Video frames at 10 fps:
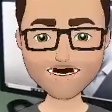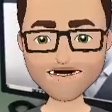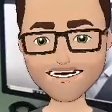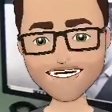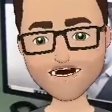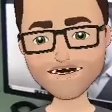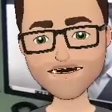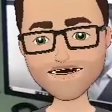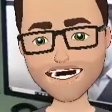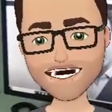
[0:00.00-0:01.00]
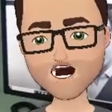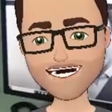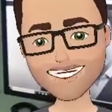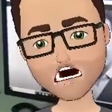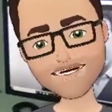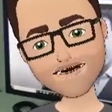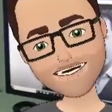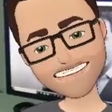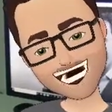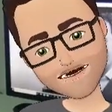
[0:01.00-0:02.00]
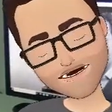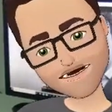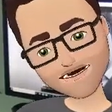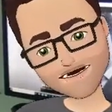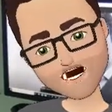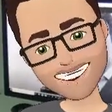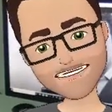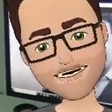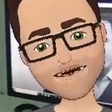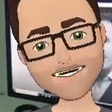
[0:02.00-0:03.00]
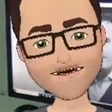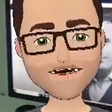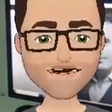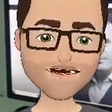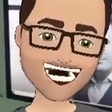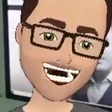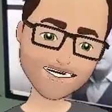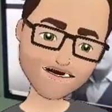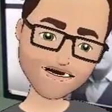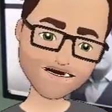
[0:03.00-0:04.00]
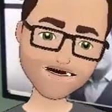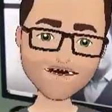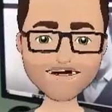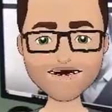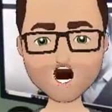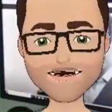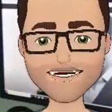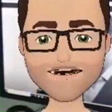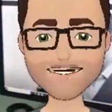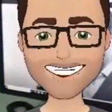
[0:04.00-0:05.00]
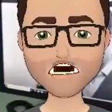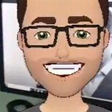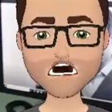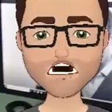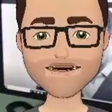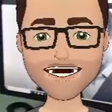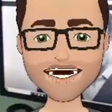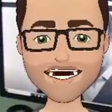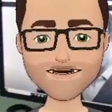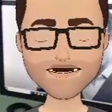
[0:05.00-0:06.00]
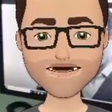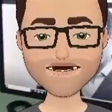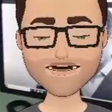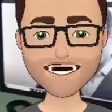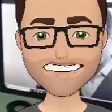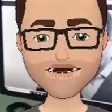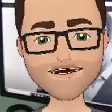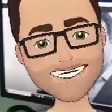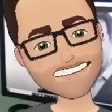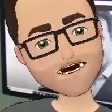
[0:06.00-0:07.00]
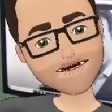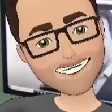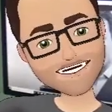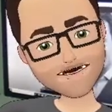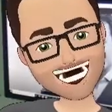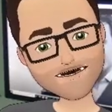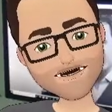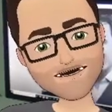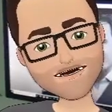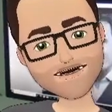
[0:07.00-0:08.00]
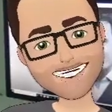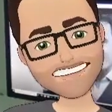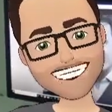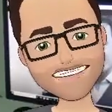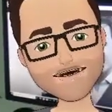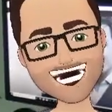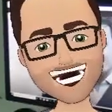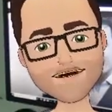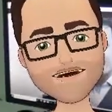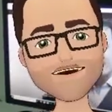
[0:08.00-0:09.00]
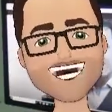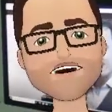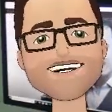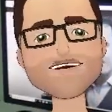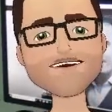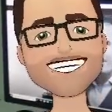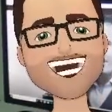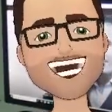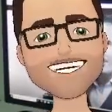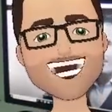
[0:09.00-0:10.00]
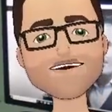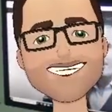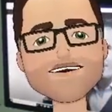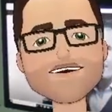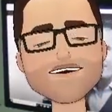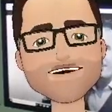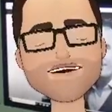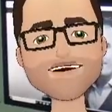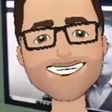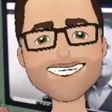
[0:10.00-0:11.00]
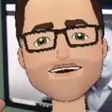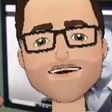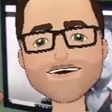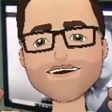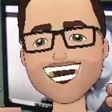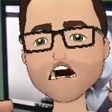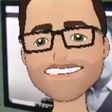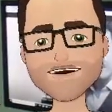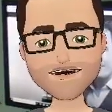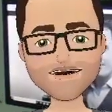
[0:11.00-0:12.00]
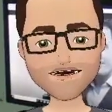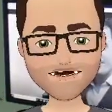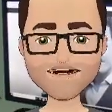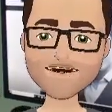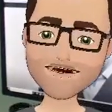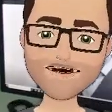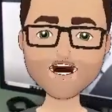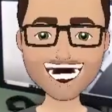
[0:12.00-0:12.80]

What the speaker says: time we'll maybe come to you from Vive, or maybe even HoloLens. So until next time, it's goodbye, and I hope you have a happy, healthy, and relaxing 2018.